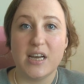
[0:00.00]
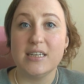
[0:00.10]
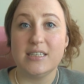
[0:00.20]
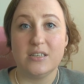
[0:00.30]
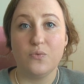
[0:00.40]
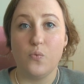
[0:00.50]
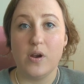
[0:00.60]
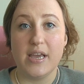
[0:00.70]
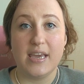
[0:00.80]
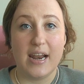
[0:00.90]
i didn't
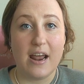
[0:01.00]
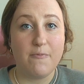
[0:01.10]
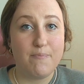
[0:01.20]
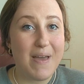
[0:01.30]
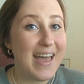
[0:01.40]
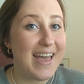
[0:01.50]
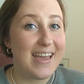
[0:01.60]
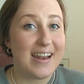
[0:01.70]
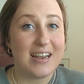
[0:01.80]
want to get out of bed